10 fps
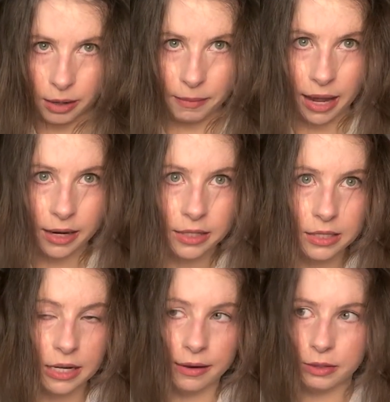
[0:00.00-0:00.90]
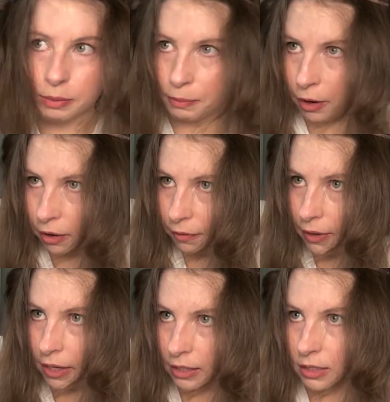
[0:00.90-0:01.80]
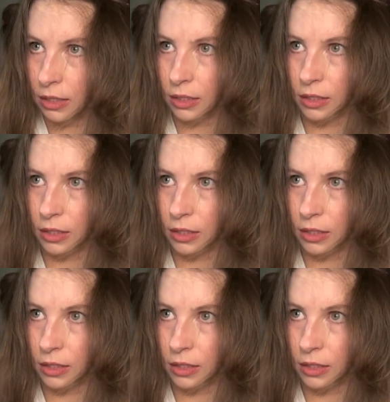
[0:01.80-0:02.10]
it back. It doesn't have to be perfect.